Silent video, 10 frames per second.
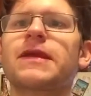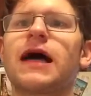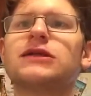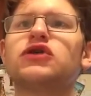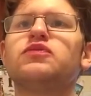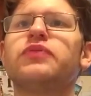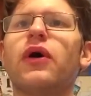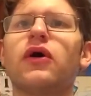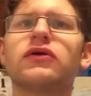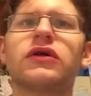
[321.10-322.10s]
Not too
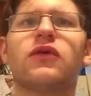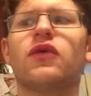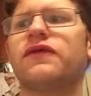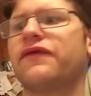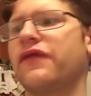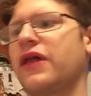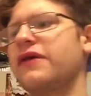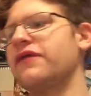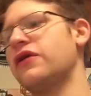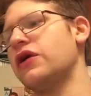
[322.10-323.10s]
bold on one
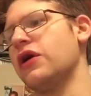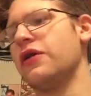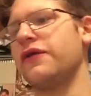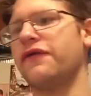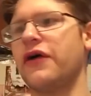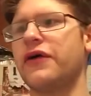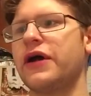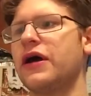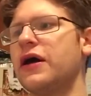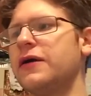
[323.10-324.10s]
flavor or another. Very